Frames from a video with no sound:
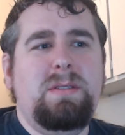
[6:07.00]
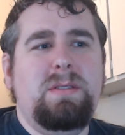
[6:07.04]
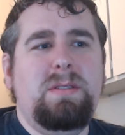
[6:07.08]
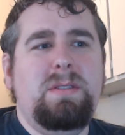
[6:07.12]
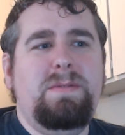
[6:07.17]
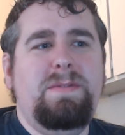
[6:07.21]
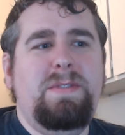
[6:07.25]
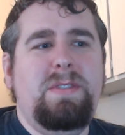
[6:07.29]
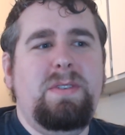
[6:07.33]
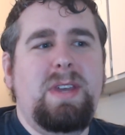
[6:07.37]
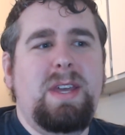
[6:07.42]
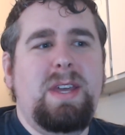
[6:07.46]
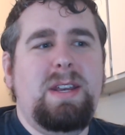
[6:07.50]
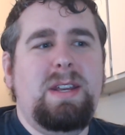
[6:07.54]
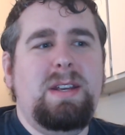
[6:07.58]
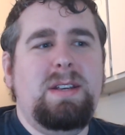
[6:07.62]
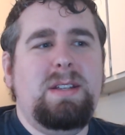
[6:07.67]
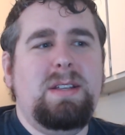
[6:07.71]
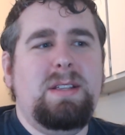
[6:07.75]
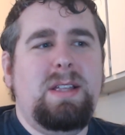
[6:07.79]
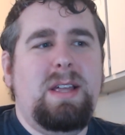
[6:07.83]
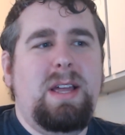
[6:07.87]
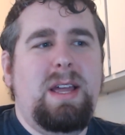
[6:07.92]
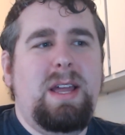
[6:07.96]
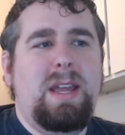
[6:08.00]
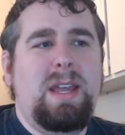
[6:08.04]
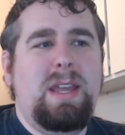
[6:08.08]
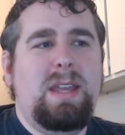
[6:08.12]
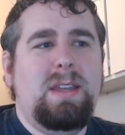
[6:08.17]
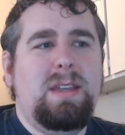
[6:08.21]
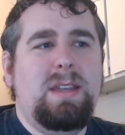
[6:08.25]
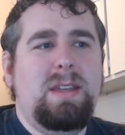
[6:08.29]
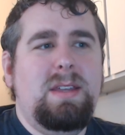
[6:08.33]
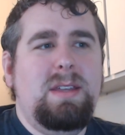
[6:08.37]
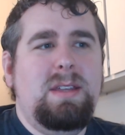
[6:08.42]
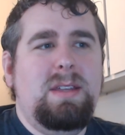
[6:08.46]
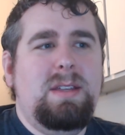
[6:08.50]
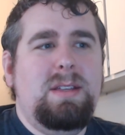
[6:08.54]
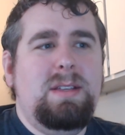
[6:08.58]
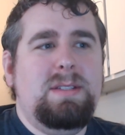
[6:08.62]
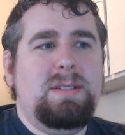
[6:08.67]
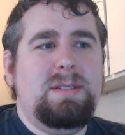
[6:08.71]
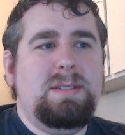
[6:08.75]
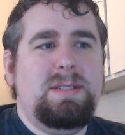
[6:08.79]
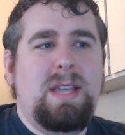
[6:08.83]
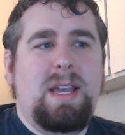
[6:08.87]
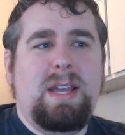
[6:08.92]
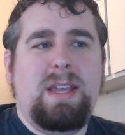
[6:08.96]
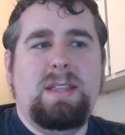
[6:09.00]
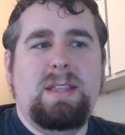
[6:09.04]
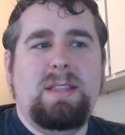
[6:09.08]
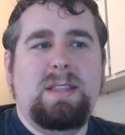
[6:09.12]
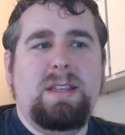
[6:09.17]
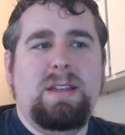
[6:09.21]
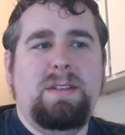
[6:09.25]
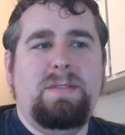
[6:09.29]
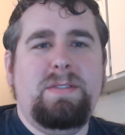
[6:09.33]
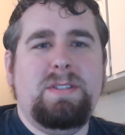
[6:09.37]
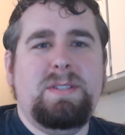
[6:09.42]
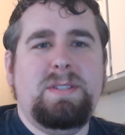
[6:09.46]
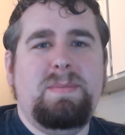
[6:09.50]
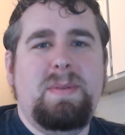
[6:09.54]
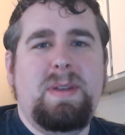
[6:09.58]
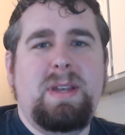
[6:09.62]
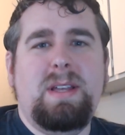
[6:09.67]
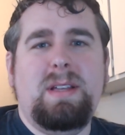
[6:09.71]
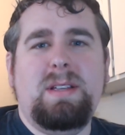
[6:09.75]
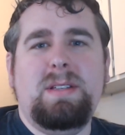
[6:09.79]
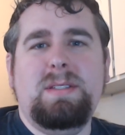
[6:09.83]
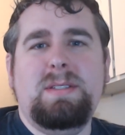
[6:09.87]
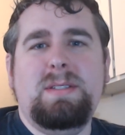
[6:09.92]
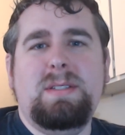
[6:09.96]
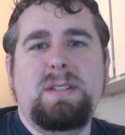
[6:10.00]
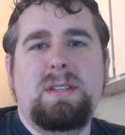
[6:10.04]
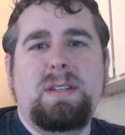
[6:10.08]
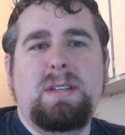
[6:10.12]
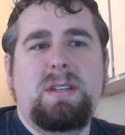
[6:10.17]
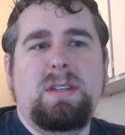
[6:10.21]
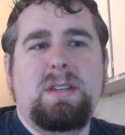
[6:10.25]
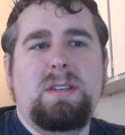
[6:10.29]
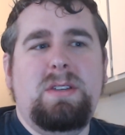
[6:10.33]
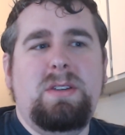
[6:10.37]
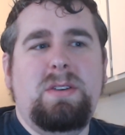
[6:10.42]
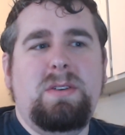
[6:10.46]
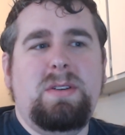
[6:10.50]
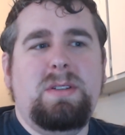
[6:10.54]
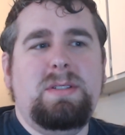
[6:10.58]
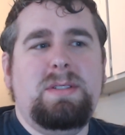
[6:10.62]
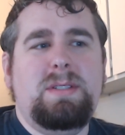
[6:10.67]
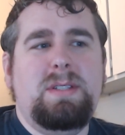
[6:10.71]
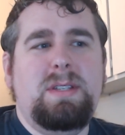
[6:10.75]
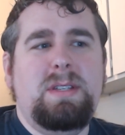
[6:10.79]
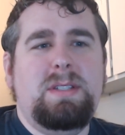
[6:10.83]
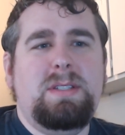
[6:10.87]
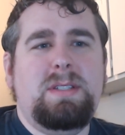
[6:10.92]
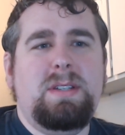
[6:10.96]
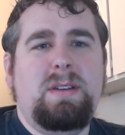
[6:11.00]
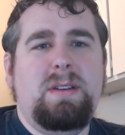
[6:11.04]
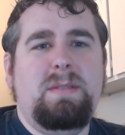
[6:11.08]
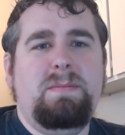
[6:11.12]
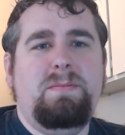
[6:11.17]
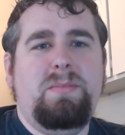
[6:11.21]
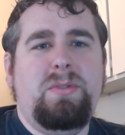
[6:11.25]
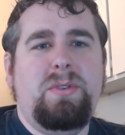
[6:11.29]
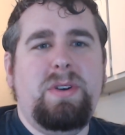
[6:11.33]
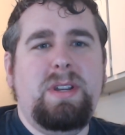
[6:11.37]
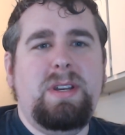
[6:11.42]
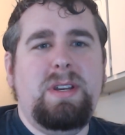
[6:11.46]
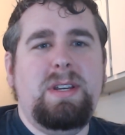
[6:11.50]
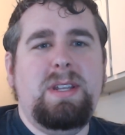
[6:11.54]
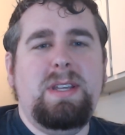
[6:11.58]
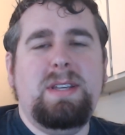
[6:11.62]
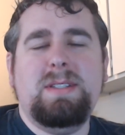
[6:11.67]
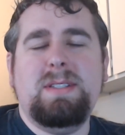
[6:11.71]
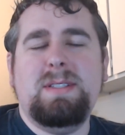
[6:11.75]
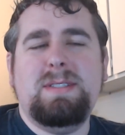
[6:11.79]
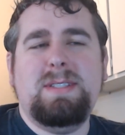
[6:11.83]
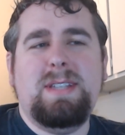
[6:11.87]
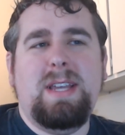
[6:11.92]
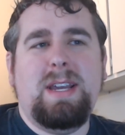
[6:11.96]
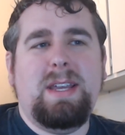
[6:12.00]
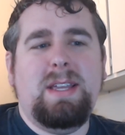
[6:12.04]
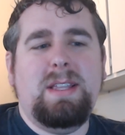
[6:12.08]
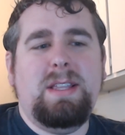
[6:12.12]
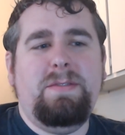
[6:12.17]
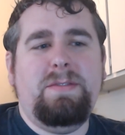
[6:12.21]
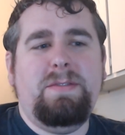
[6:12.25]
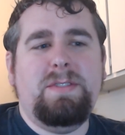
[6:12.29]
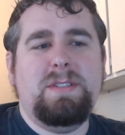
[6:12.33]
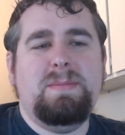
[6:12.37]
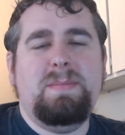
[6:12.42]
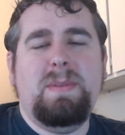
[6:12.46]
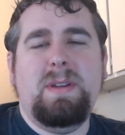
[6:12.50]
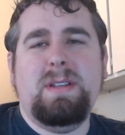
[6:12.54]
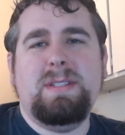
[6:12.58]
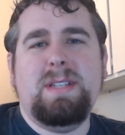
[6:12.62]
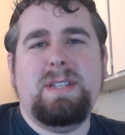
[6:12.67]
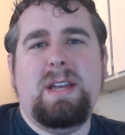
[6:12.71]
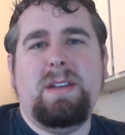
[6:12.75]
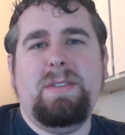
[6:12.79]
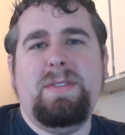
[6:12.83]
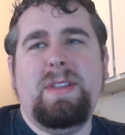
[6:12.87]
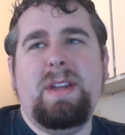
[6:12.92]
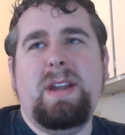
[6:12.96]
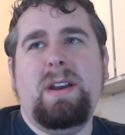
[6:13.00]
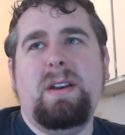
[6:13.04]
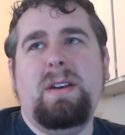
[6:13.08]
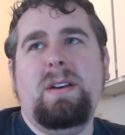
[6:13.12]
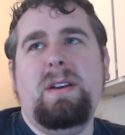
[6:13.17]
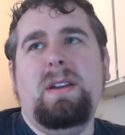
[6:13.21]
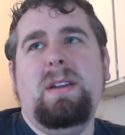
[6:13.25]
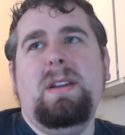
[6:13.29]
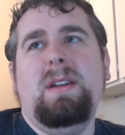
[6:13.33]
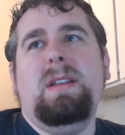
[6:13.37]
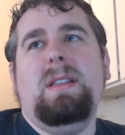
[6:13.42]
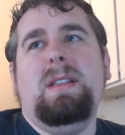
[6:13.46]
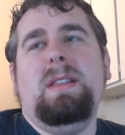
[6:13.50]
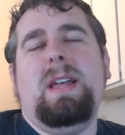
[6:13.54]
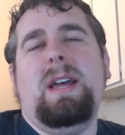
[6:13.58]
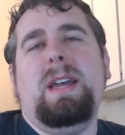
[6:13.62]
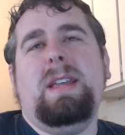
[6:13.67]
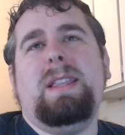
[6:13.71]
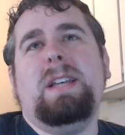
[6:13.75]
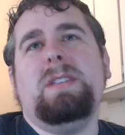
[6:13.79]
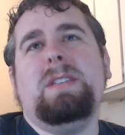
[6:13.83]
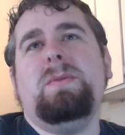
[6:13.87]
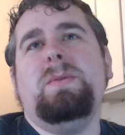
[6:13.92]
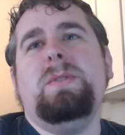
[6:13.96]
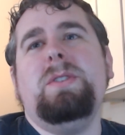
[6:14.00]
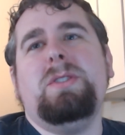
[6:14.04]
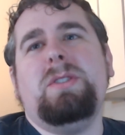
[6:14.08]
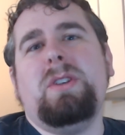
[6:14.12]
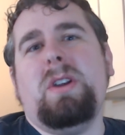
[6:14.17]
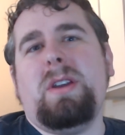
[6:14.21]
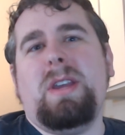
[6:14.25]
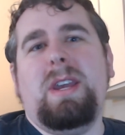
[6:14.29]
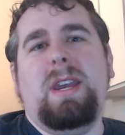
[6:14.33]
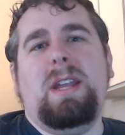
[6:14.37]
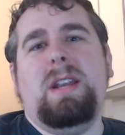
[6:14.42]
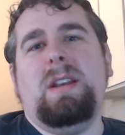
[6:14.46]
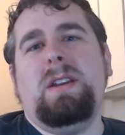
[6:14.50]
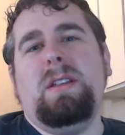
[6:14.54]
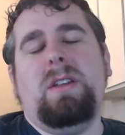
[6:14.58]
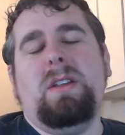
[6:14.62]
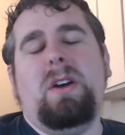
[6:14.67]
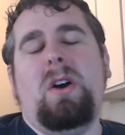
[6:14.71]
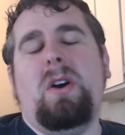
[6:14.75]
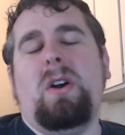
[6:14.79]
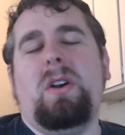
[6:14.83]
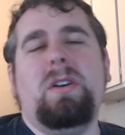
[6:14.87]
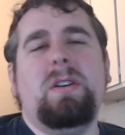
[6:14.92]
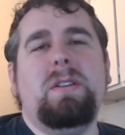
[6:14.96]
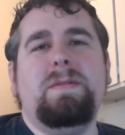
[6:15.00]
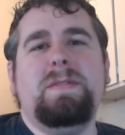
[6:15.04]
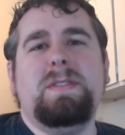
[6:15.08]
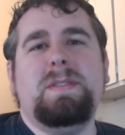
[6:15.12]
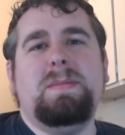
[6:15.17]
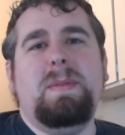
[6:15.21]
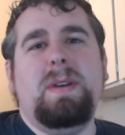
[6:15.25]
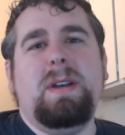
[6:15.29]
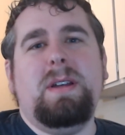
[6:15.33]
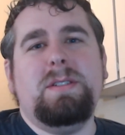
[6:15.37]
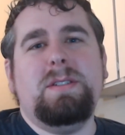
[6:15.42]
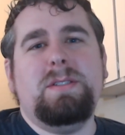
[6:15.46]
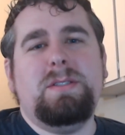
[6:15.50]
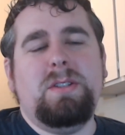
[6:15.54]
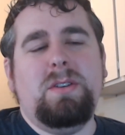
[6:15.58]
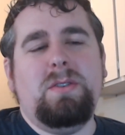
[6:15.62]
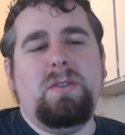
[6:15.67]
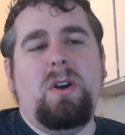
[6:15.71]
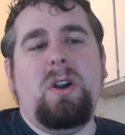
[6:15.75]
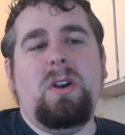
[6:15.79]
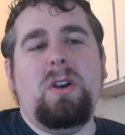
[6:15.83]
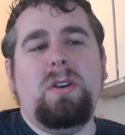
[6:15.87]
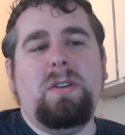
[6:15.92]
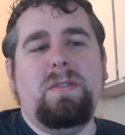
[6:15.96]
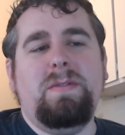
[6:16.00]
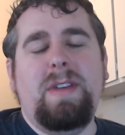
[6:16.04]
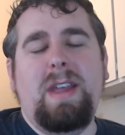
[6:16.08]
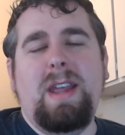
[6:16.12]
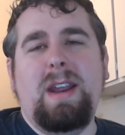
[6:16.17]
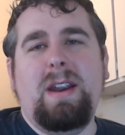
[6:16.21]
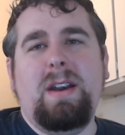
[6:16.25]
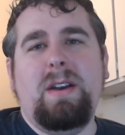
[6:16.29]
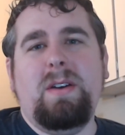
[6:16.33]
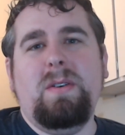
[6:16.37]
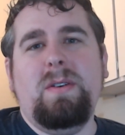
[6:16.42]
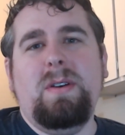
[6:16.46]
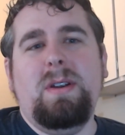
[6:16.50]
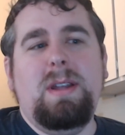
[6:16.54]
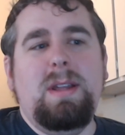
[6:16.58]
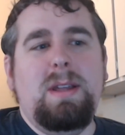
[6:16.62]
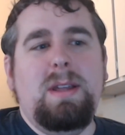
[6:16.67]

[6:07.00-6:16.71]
if you get into like second level spells, you can see some pretty decent second level spells out there. Like, that's when you start getting into the Heart of spells. So Heart of Air,